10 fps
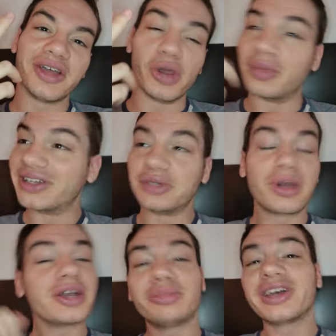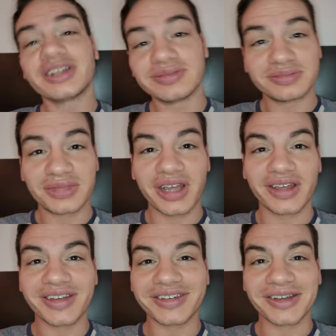am in my bed
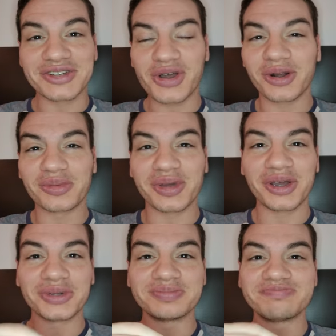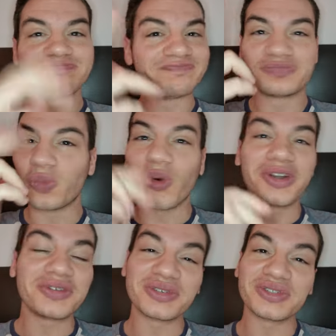and I talk about
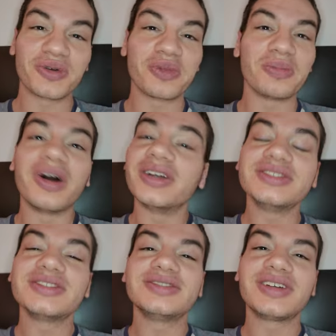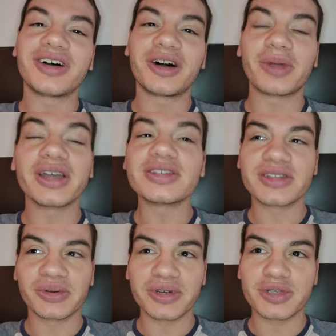whatever's on my mind. Um, I had a
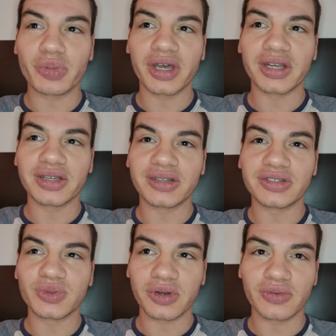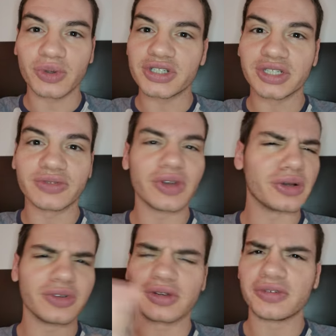series back in 2014, a
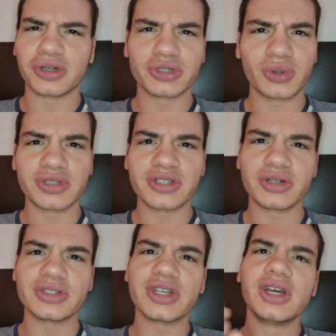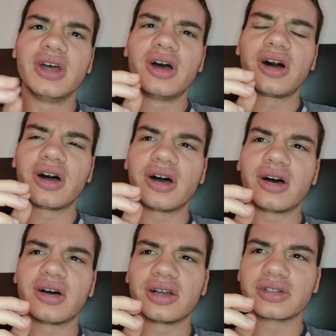very, very, very short series,
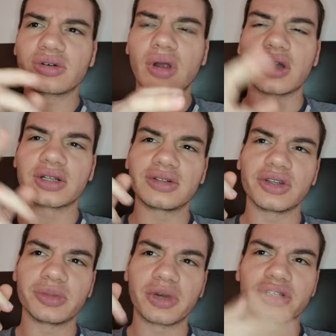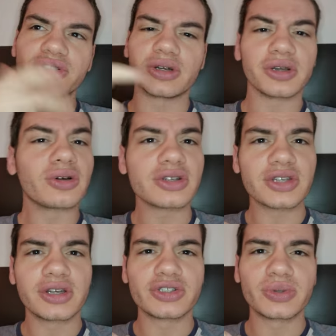uh, chronicling my journey
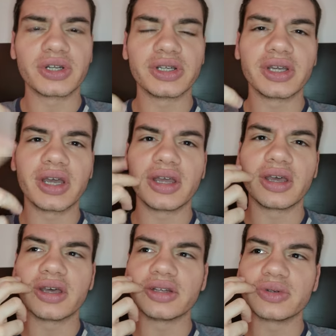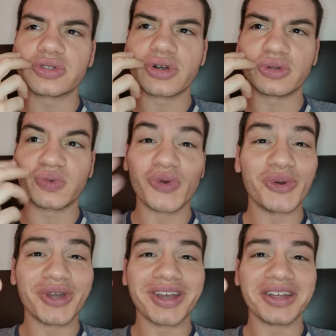across country, and it was called
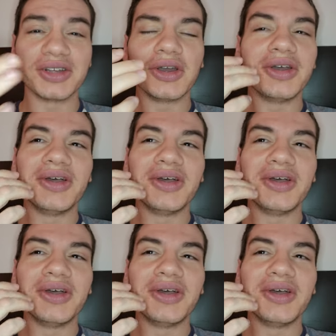Roadhead,